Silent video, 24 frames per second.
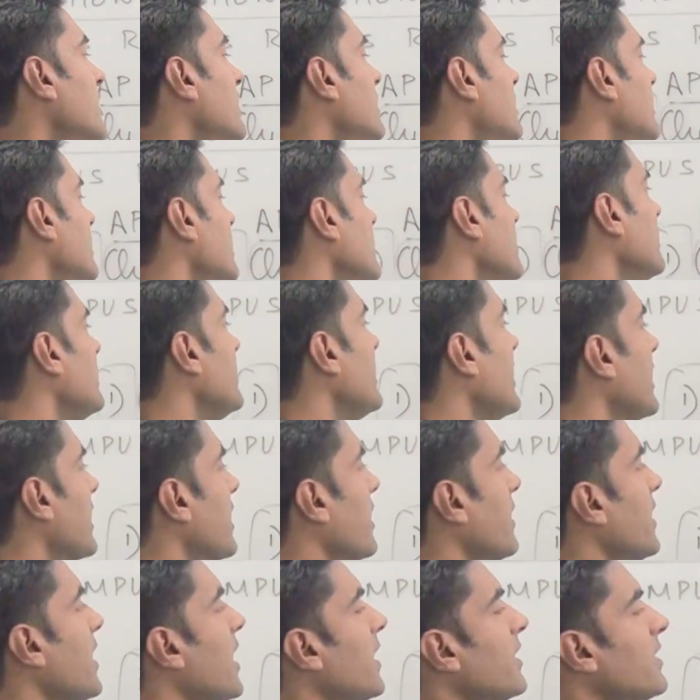they
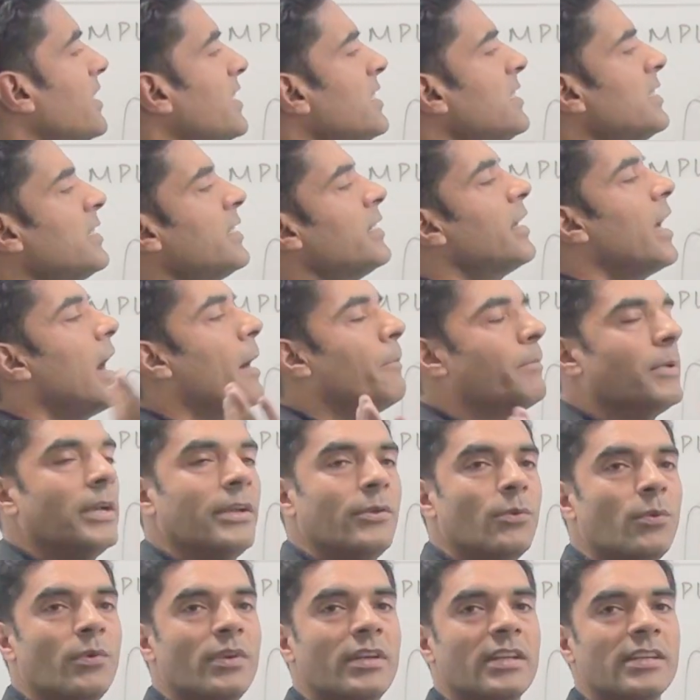conduct this
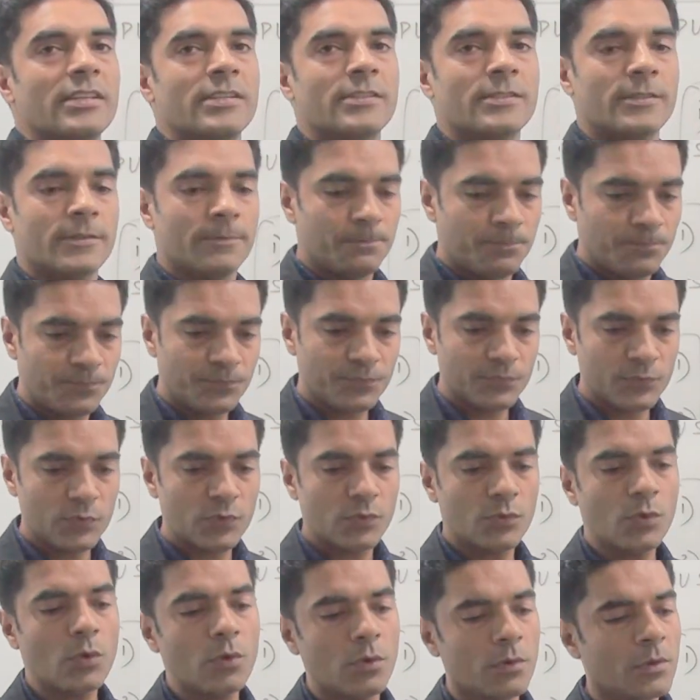aptitude test.
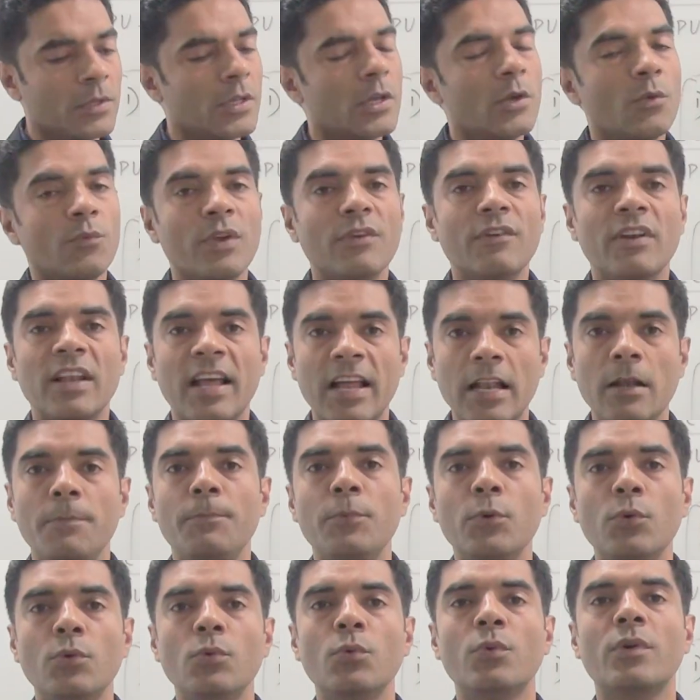So we will help
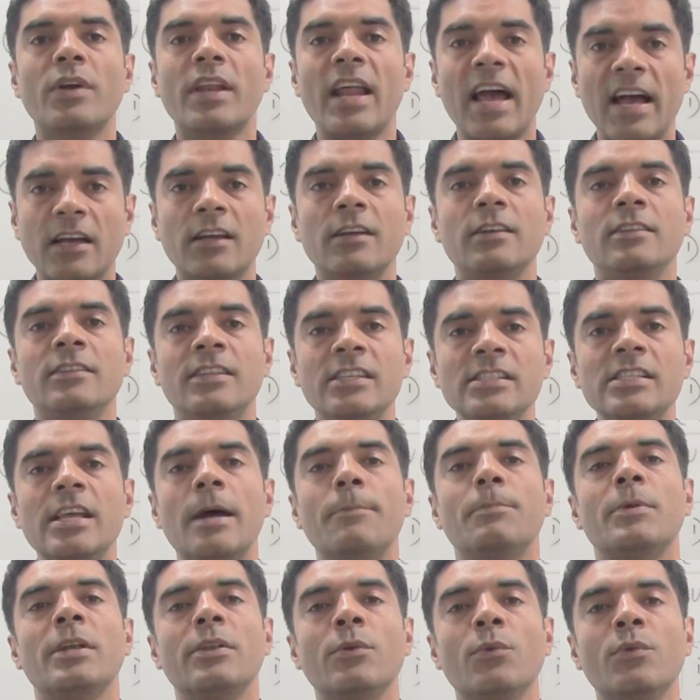you to crack this
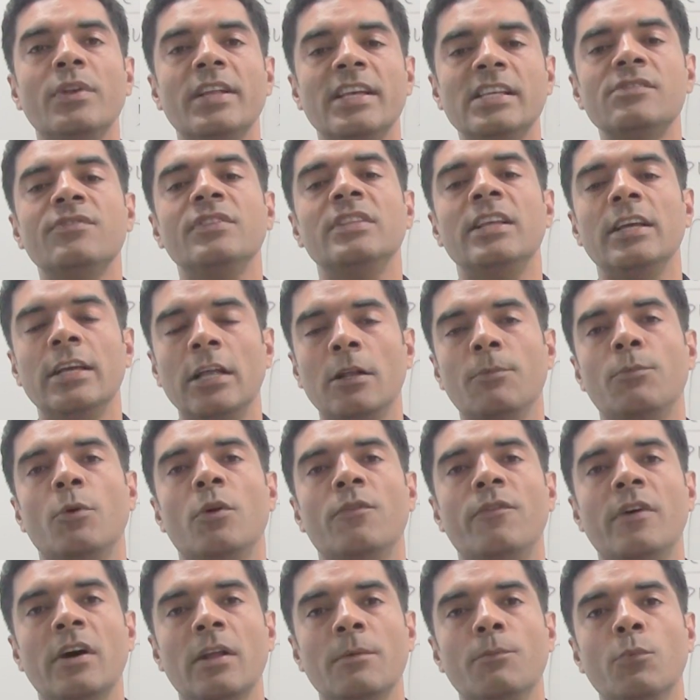aptitude test with the help
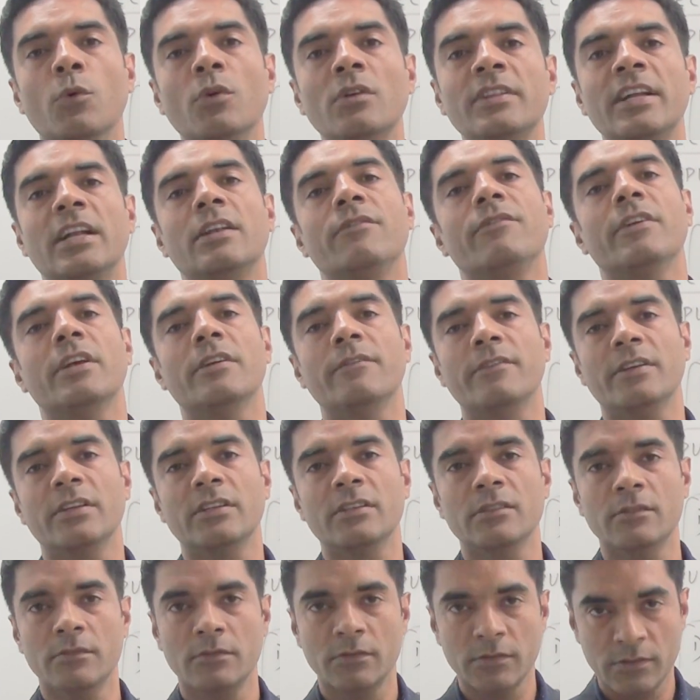of our book that we have
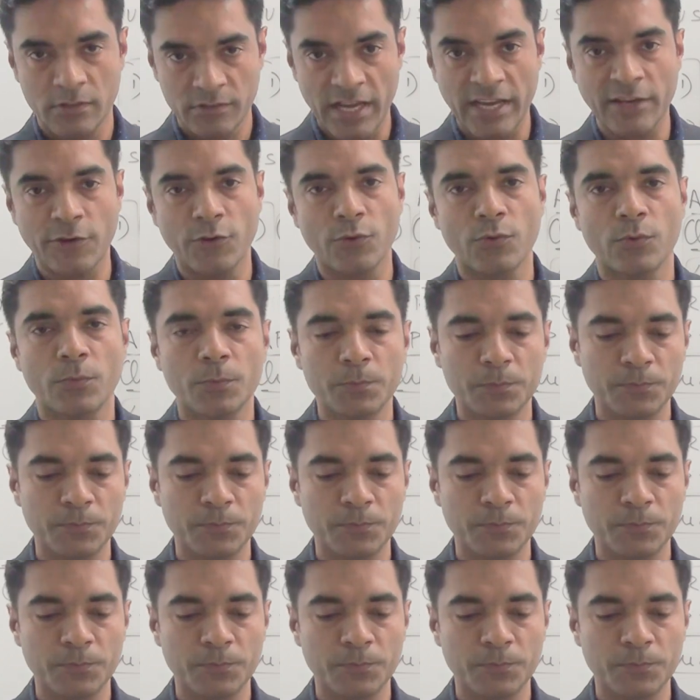written. Thank you.